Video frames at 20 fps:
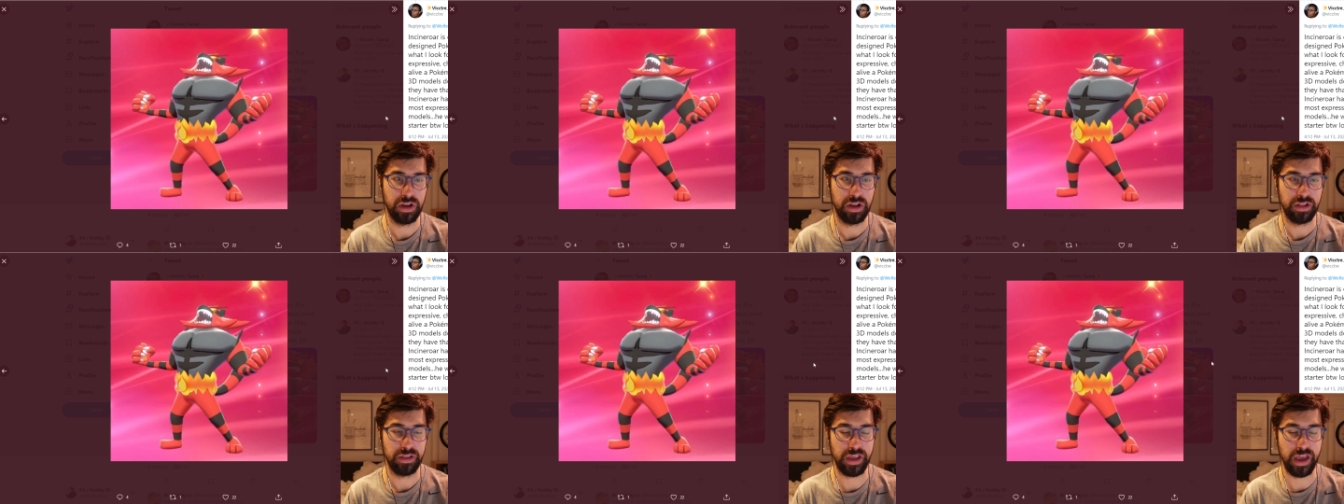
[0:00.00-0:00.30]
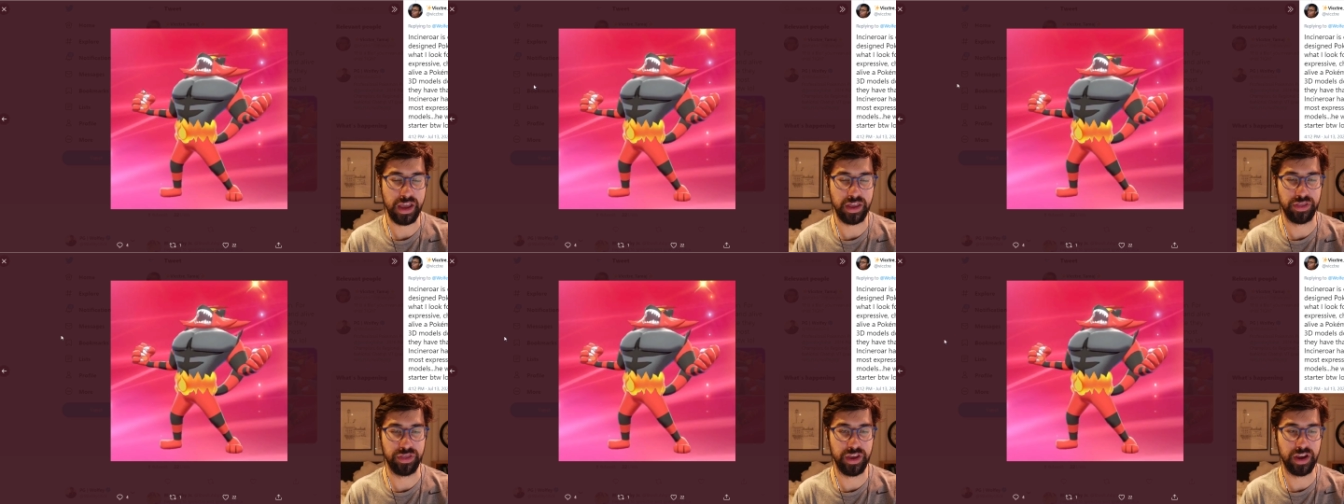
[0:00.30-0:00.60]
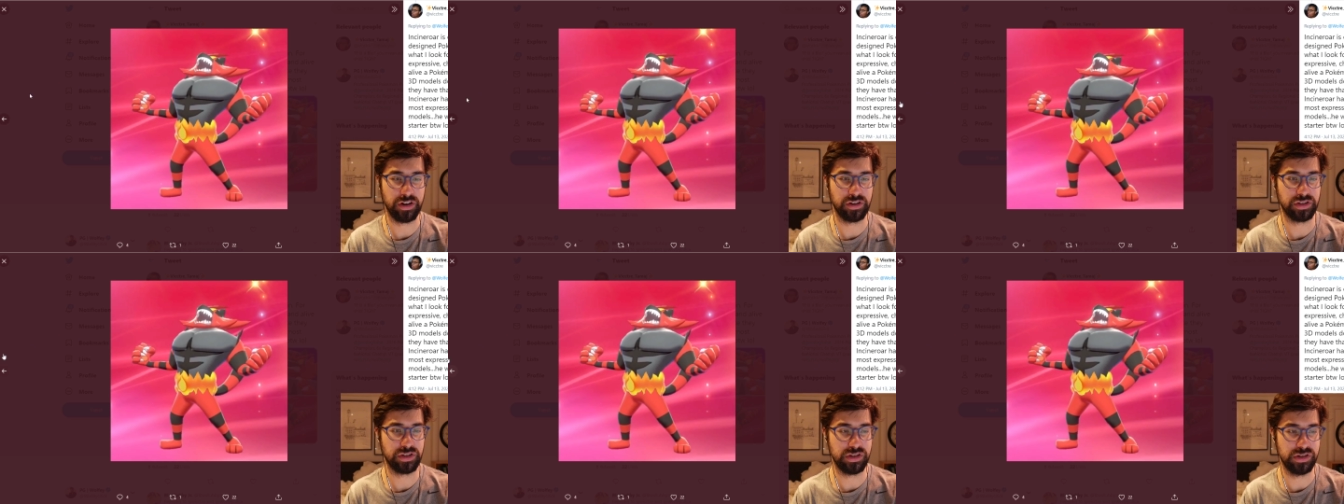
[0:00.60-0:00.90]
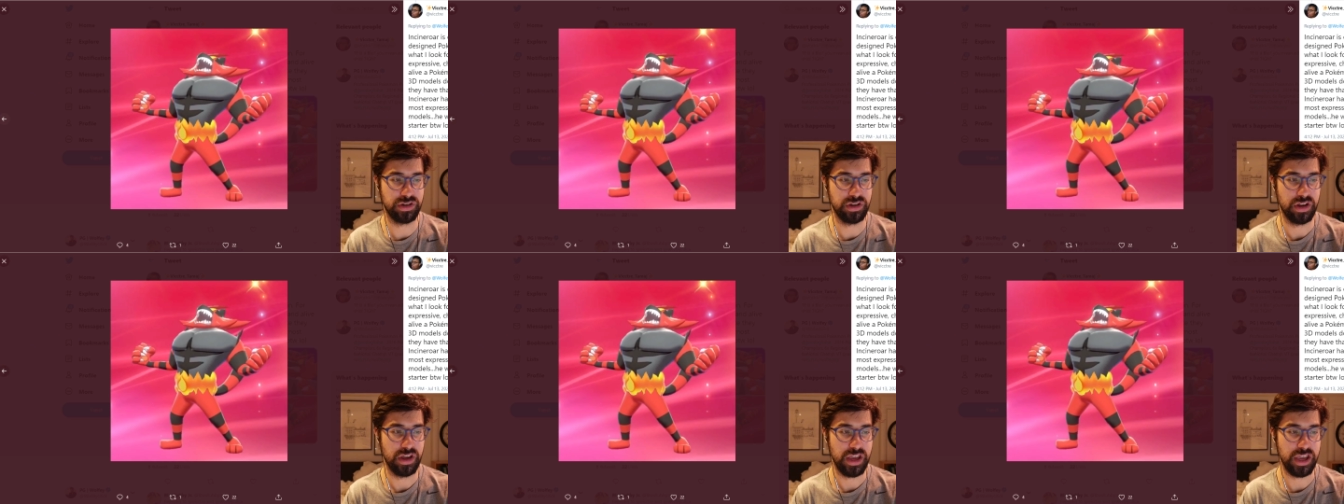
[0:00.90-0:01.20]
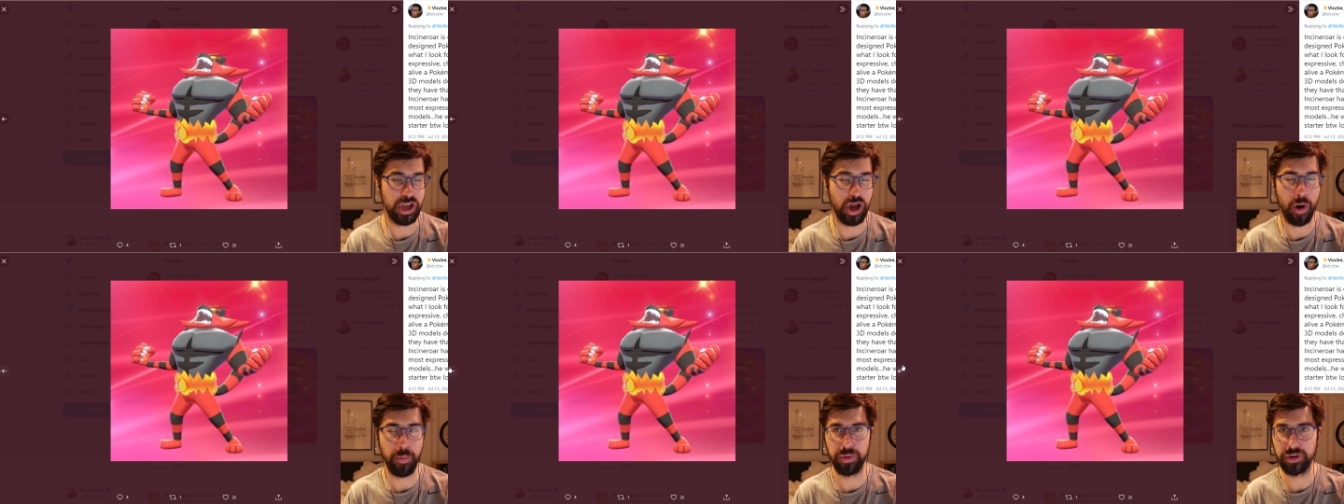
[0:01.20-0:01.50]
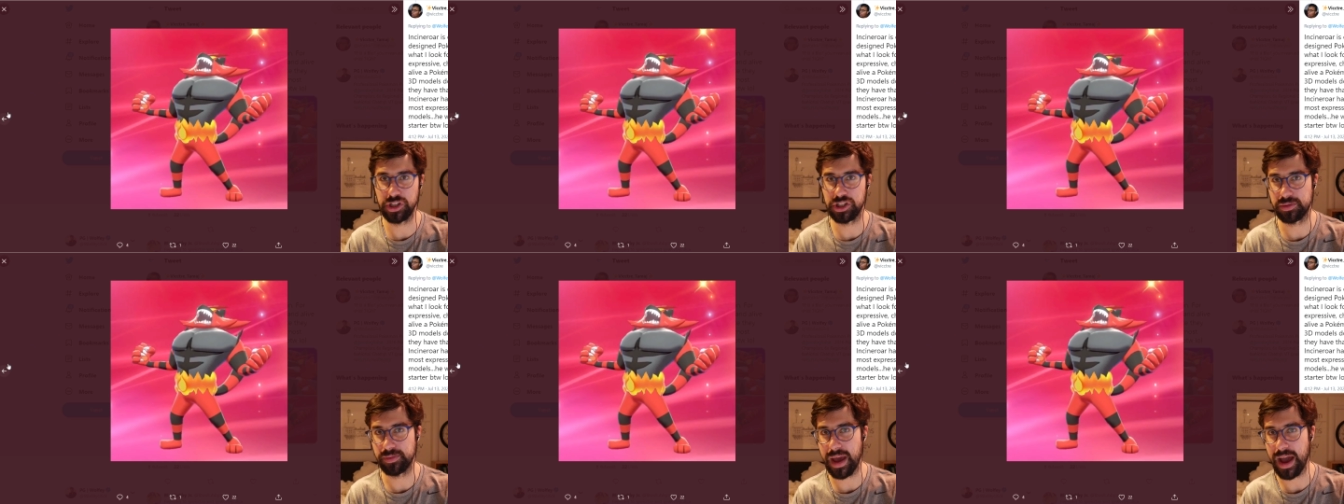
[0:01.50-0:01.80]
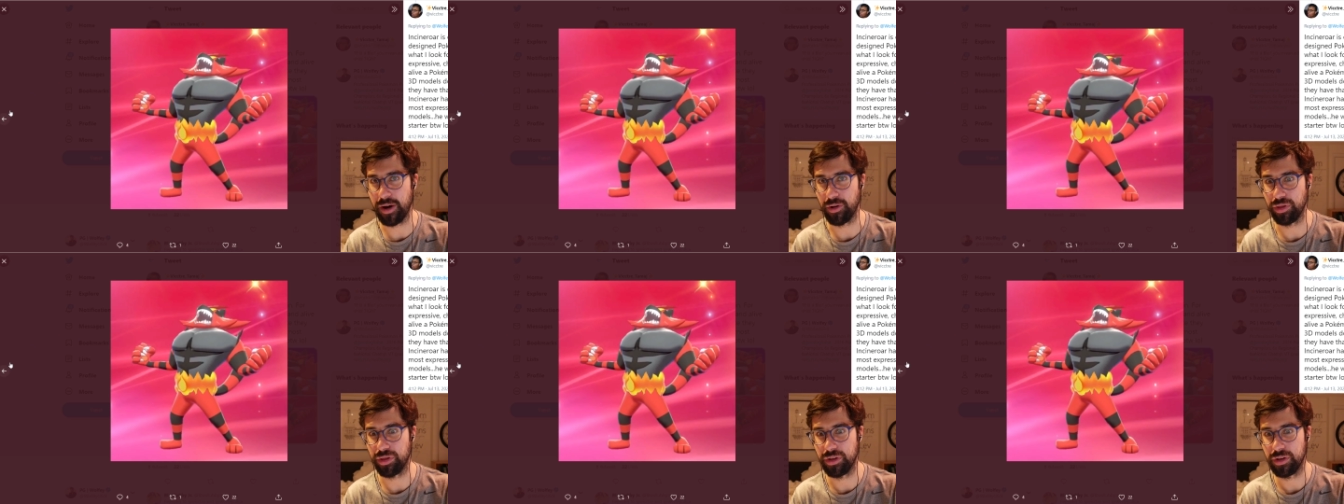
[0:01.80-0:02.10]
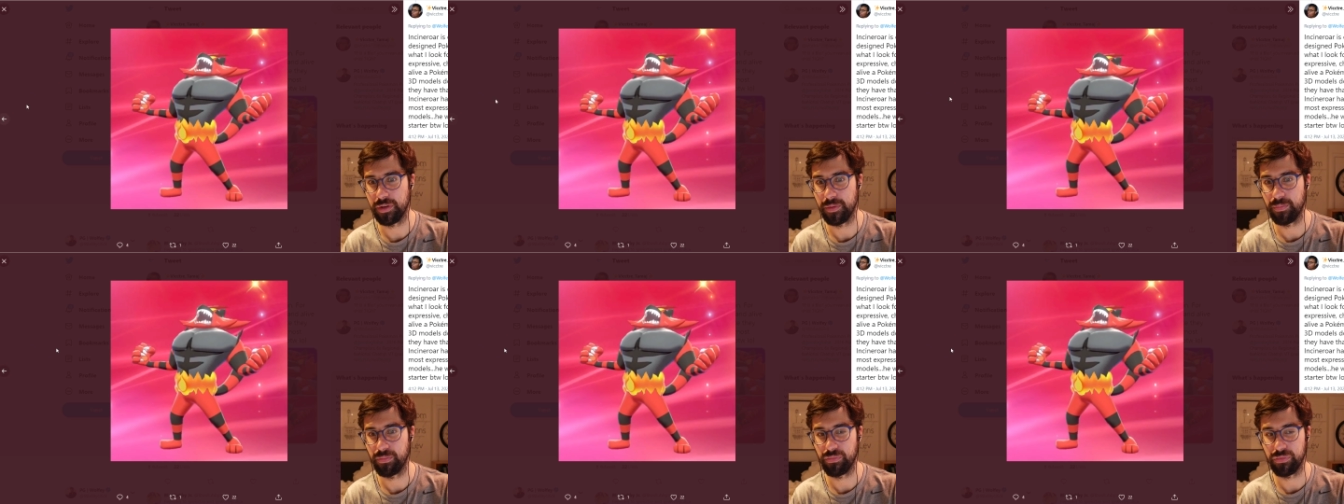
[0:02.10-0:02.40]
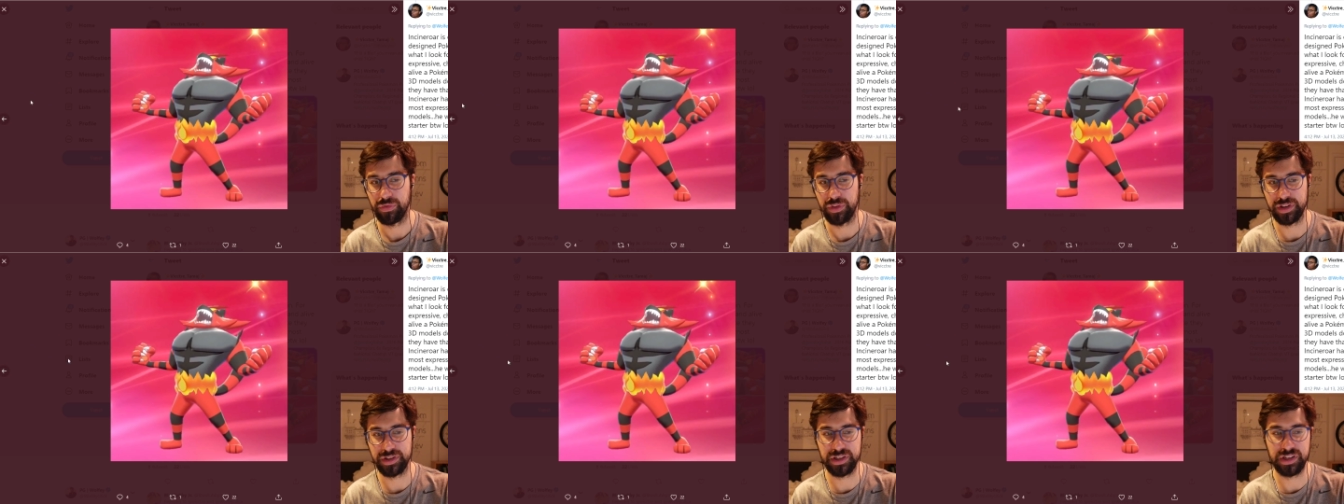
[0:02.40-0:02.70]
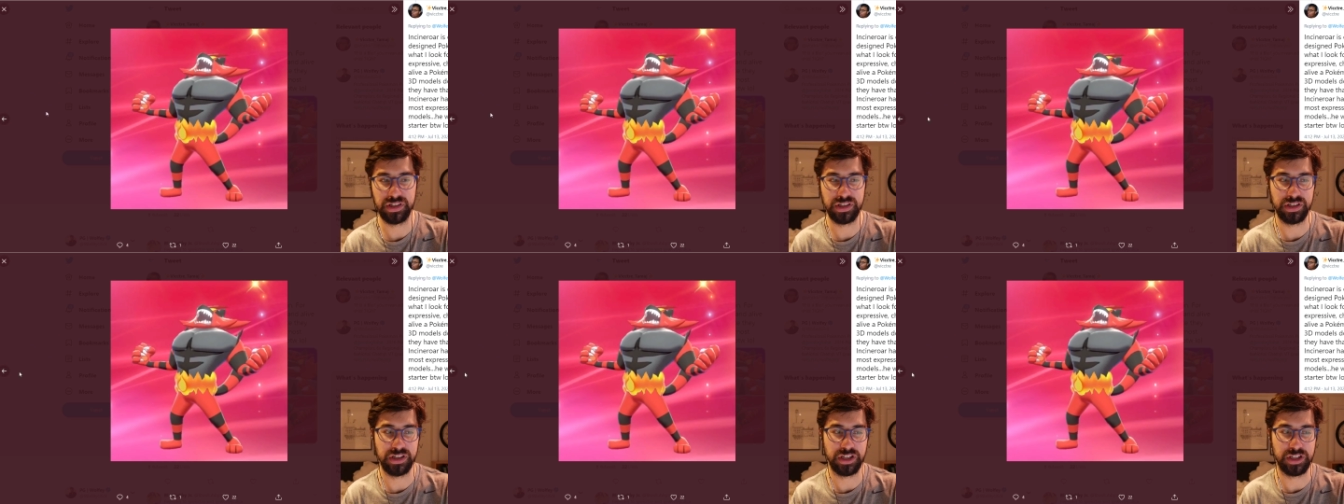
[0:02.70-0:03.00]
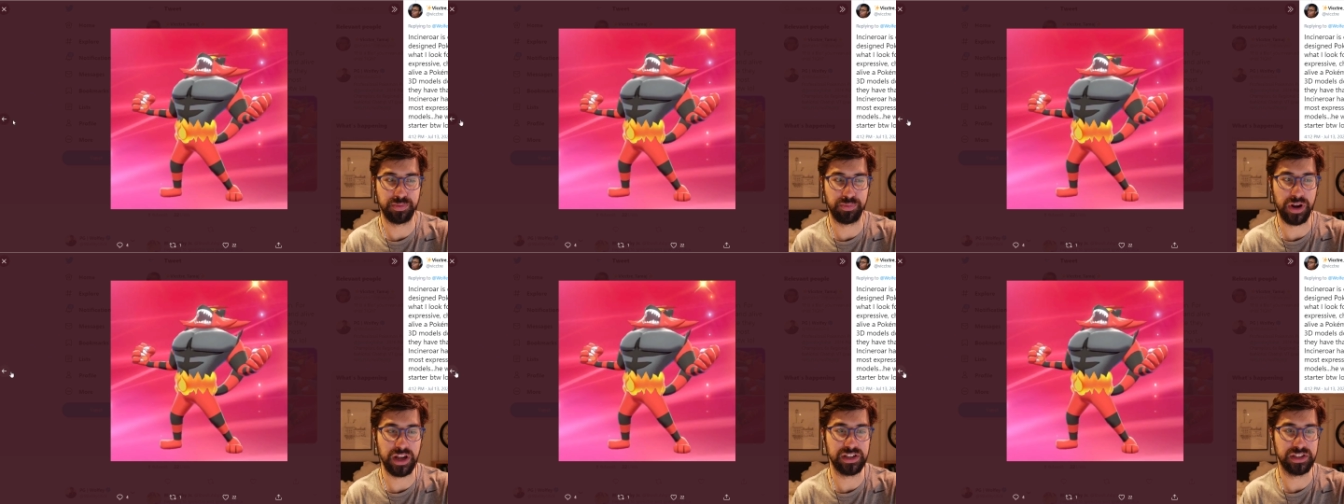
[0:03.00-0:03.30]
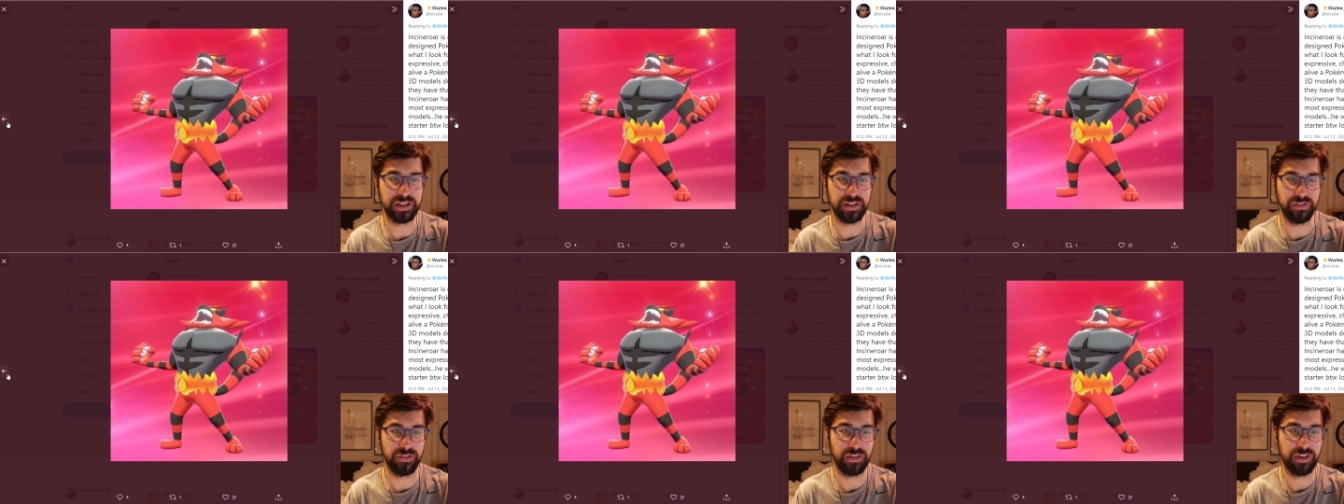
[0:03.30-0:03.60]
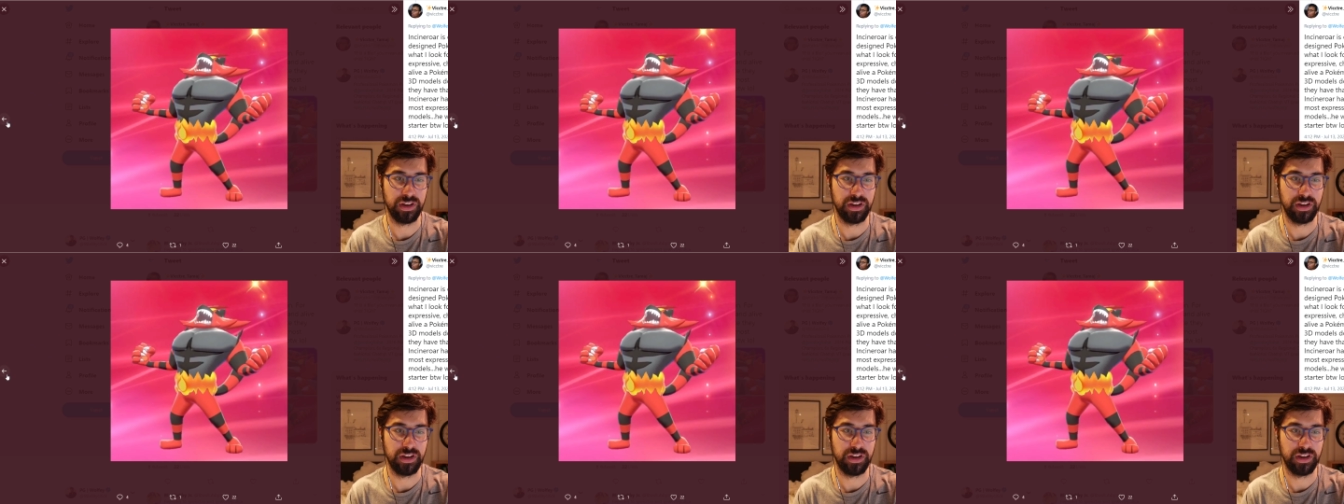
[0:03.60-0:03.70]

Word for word: Like, there's... He opened his mouth. This isn't expressive.